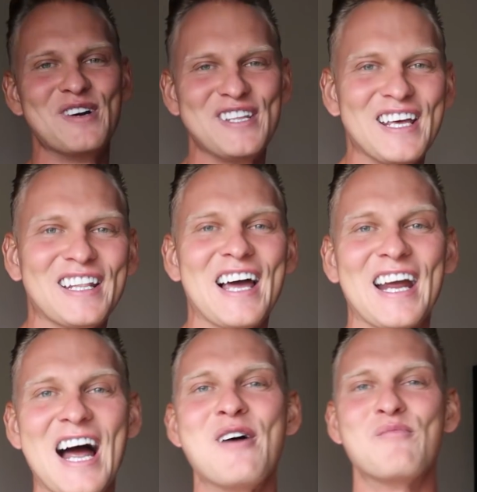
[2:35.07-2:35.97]
pretend
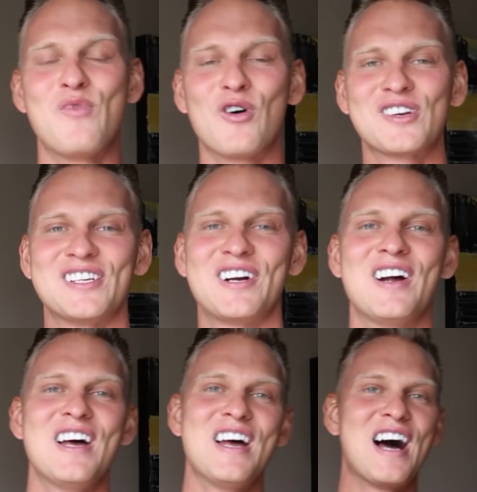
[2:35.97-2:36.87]
like I'm a boxer,
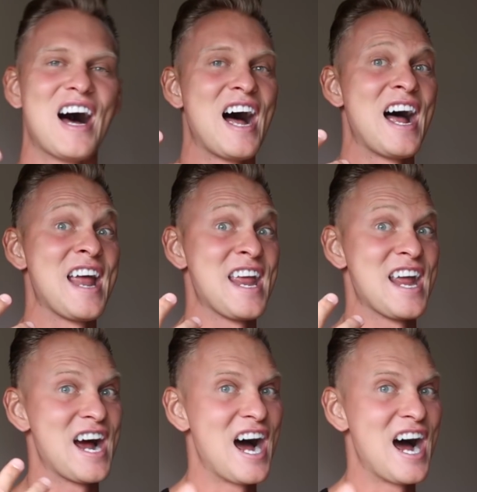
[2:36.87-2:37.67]
I